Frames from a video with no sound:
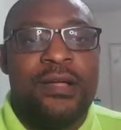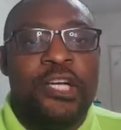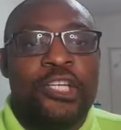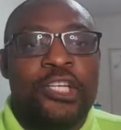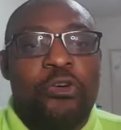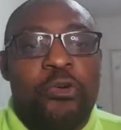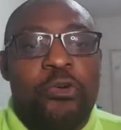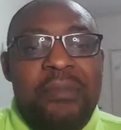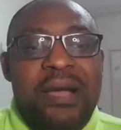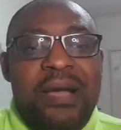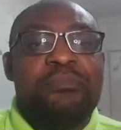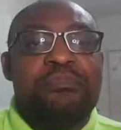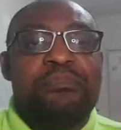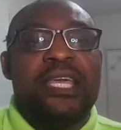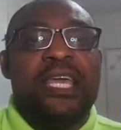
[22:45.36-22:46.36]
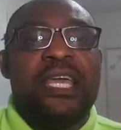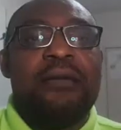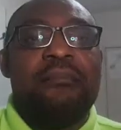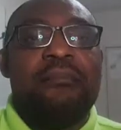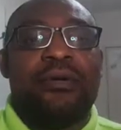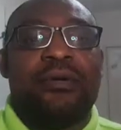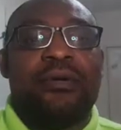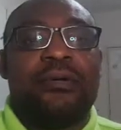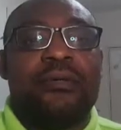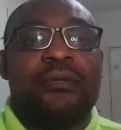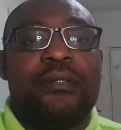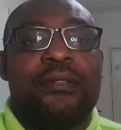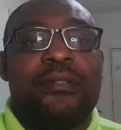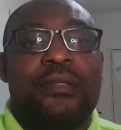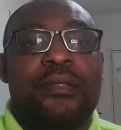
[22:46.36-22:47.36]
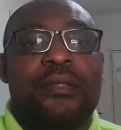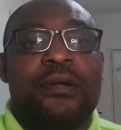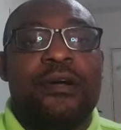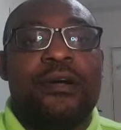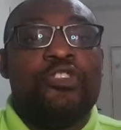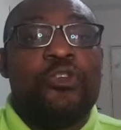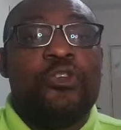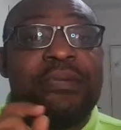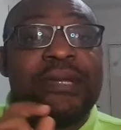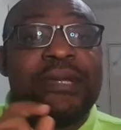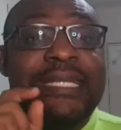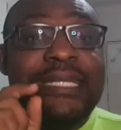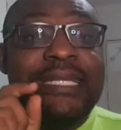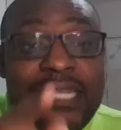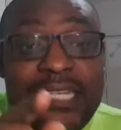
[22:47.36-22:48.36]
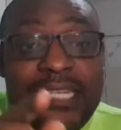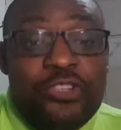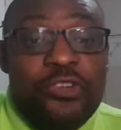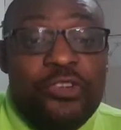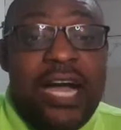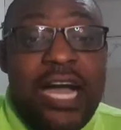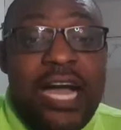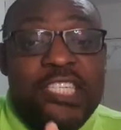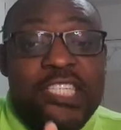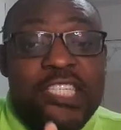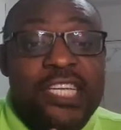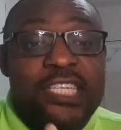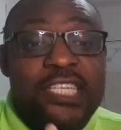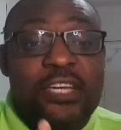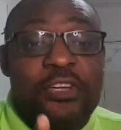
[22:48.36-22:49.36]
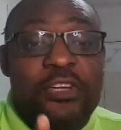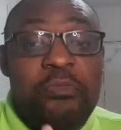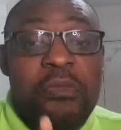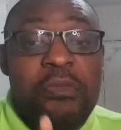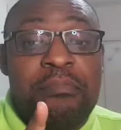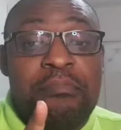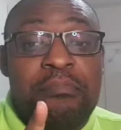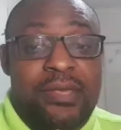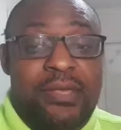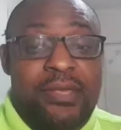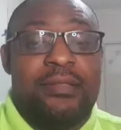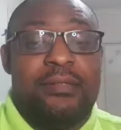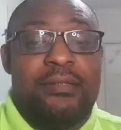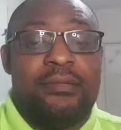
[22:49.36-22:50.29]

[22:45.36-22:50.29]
So we must be able to predict your action as a human being